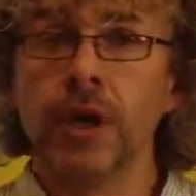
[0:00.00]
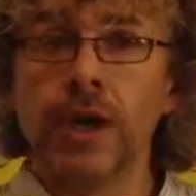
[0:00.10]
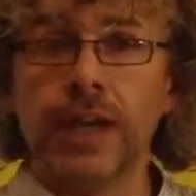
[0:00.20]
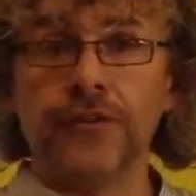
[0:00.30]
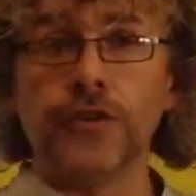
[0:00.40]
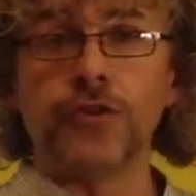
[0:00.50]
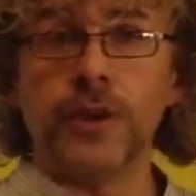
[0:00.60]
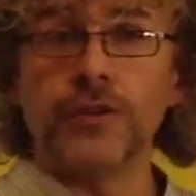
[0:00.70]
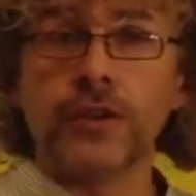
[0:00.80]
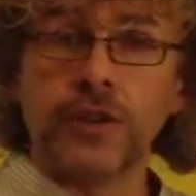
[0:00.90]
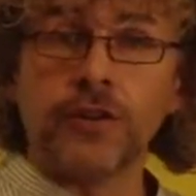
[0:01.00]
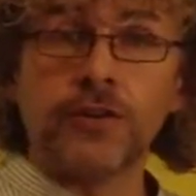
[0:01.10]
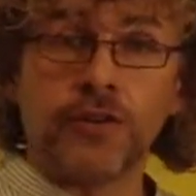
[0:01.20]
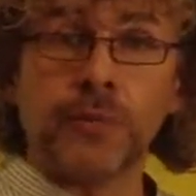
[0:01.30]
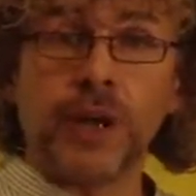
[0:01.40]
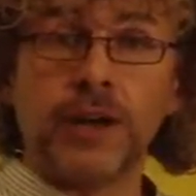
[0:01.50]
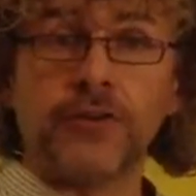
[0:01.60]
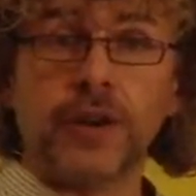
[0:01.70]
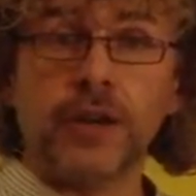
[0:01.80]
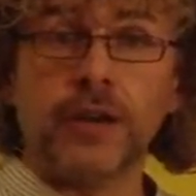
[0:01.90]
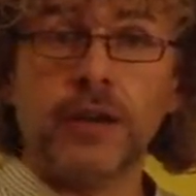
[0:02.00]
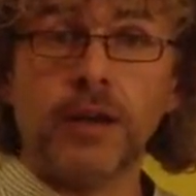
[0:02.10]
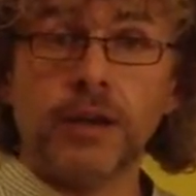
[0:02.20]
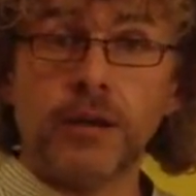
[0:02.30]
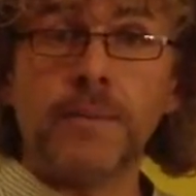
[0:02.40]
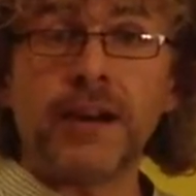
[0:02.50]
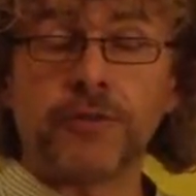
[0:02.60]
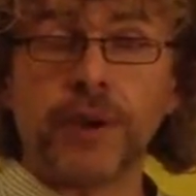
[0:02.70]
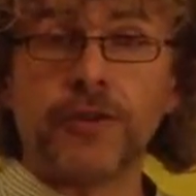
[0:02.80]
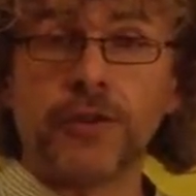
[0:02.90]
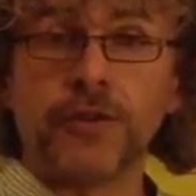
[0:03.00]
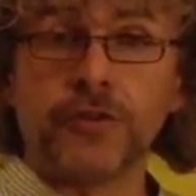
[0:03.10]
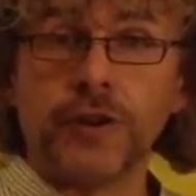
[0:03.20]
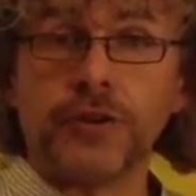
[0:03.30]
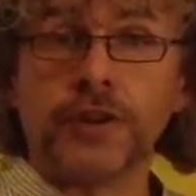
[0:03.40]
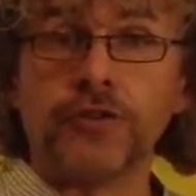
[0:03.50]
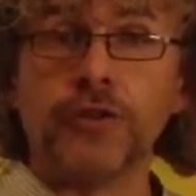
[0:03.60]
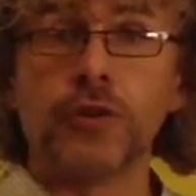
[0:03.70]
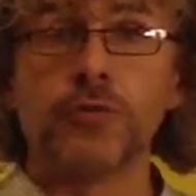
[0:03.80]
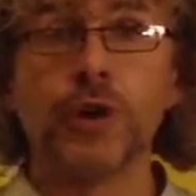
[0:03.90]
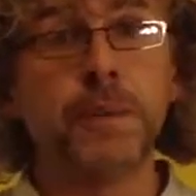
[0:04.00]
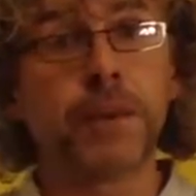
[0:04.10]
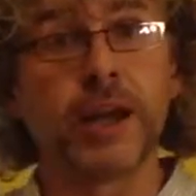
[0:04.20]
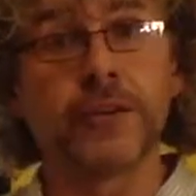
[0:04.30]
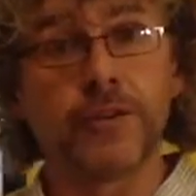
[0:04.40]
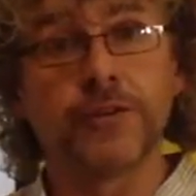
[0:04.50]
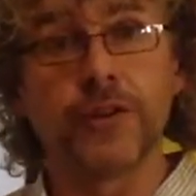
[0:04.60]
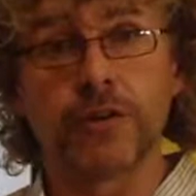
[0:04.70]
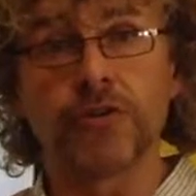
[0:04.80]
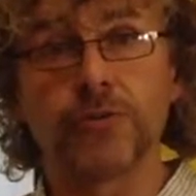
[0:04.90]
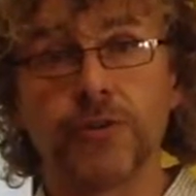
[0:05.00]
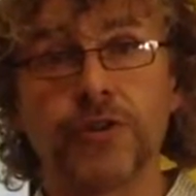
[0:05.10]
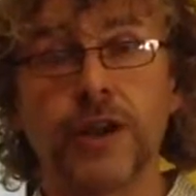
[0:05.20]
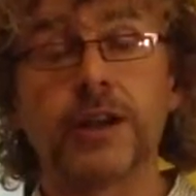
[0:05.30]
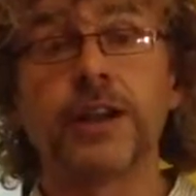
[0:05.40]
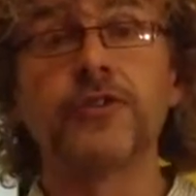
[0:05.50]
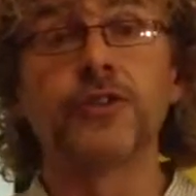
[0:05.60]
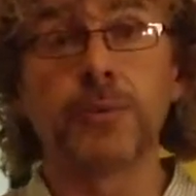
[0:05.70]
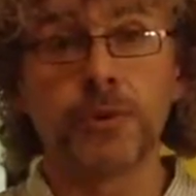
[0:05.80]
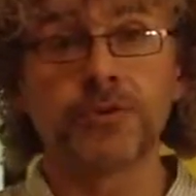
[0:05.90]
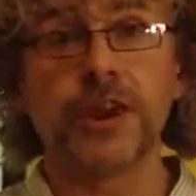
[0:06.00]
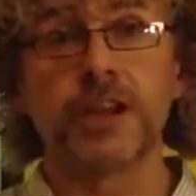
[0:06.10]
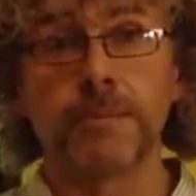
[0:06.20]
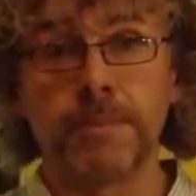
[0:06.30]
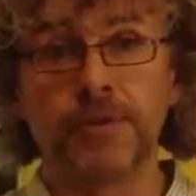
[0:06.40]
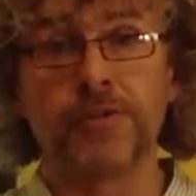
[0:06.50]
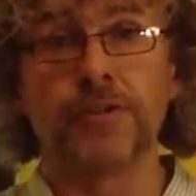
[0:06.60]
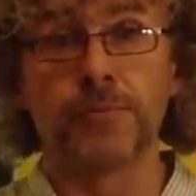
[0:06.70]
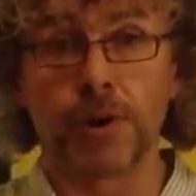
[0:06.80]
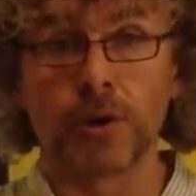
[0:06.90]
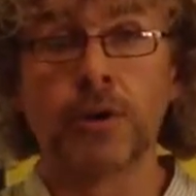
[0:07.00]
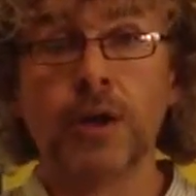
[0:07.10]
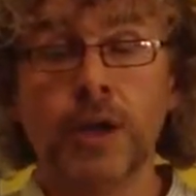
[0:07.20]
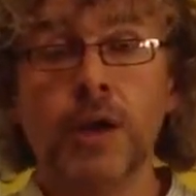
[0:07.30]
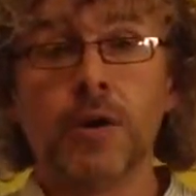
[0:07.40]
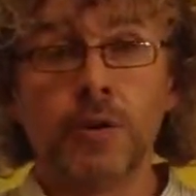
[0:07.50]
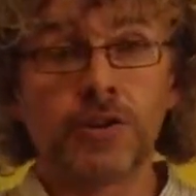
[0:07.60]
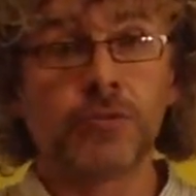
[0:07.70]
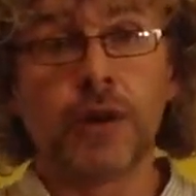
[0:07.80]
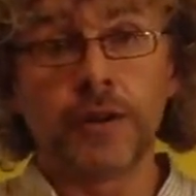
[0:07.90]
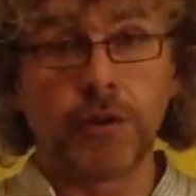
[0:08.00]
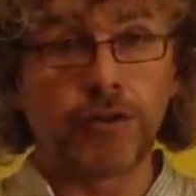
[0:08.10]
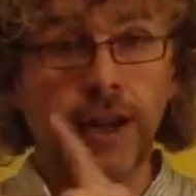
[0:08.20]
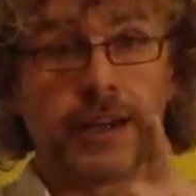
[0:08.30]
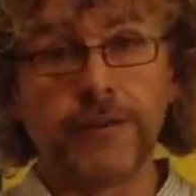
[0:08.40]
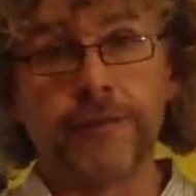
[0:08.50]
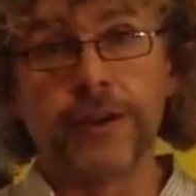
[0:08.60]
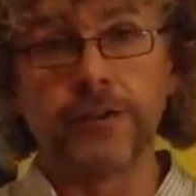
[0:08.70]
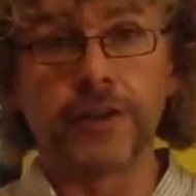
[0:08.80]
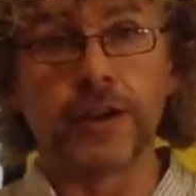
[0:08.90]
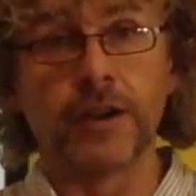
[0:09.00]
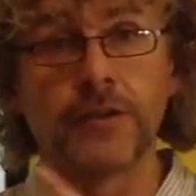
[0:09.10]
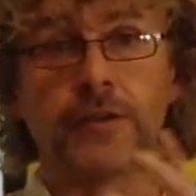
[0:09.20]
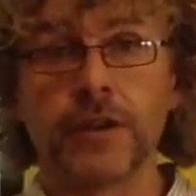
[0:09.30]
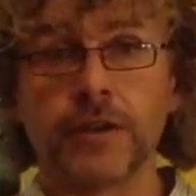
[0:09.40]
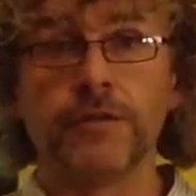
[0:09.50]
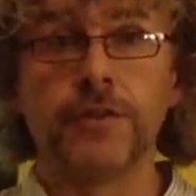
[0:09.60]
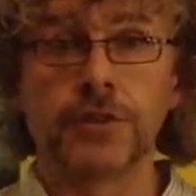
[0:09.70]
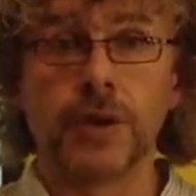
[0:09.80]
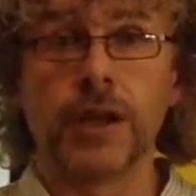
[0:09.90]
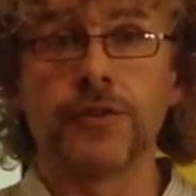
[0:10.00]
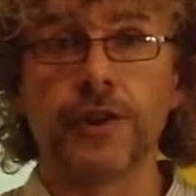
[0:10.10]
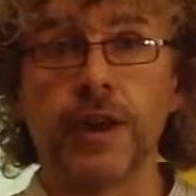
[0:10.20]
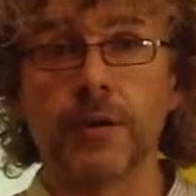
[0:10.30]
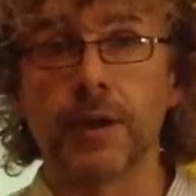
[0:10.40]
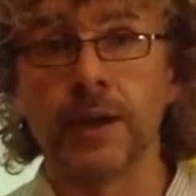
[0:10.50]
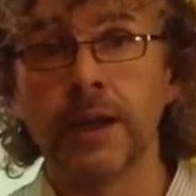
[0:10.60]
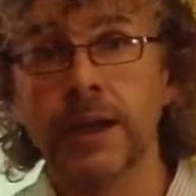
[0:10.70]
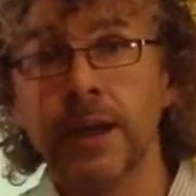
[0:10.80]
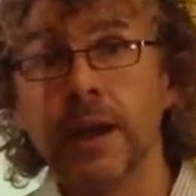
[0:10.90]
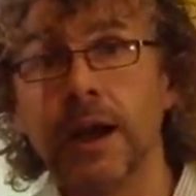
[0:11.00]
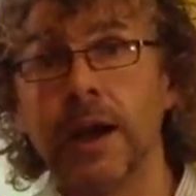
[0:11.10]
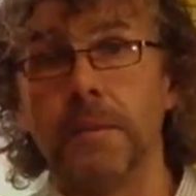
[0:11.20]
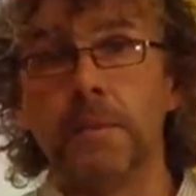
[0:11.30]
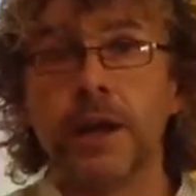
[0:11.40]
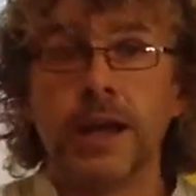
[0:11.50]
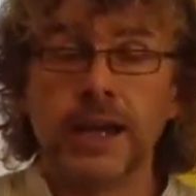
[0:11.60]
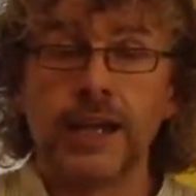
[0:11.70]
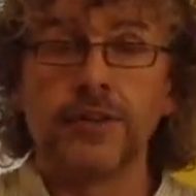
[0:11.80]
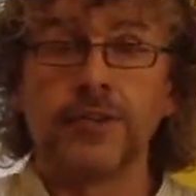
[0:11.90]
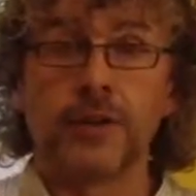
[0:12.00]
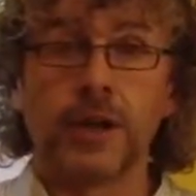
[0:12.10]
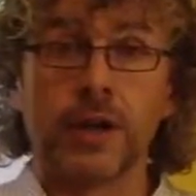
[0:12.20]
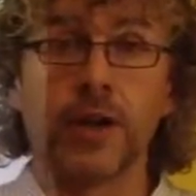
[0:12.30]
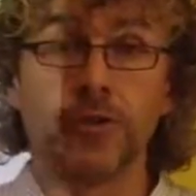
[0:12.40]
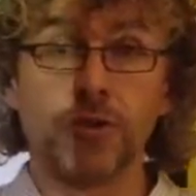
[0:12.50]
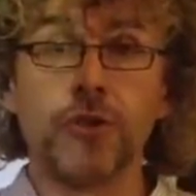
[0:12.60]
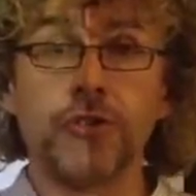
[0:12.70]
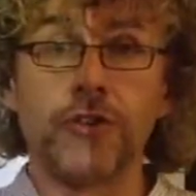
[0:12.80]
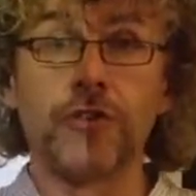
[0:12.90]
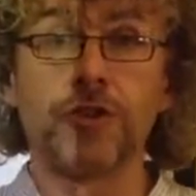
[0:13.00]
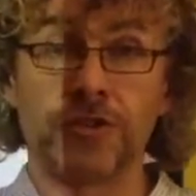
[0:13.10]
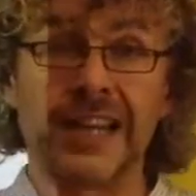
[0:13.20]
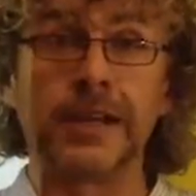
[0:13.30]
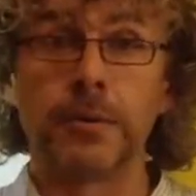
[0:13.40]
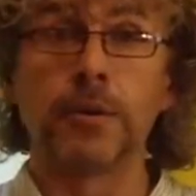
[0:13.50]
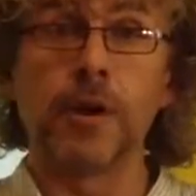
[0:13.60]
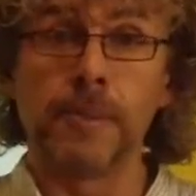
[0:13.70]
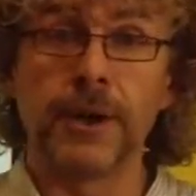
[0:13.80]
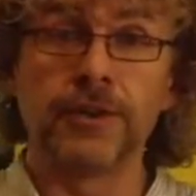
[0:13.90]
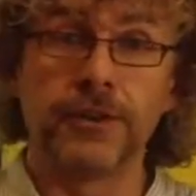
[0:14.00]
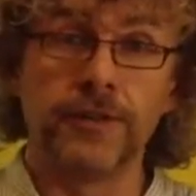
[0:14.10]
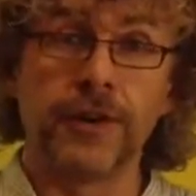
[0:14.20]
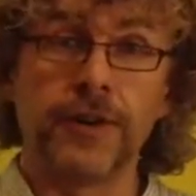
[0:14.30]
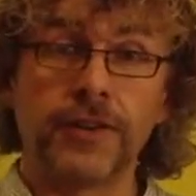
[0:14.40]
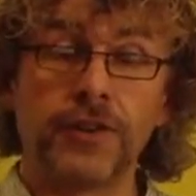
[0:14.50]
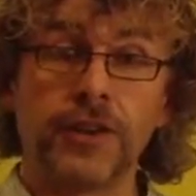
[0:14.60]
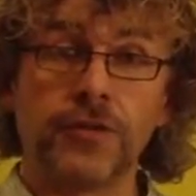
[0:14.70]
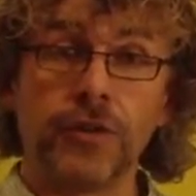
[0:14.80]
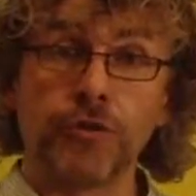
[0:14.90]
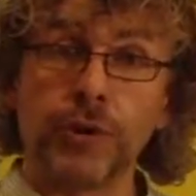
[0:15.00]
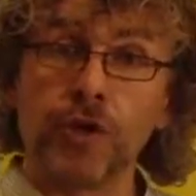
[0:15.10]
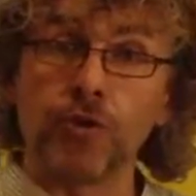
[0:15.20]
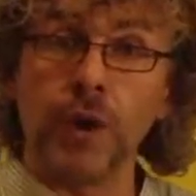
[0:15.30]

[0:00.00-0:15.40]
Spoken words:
Because if you do it on your supply side, you maximise those three things, you can replay it through to your customer side. And this double-sided business model, which rather looks like an infinity curve if you can visualise it that way, is a source of sustainable competitive advantage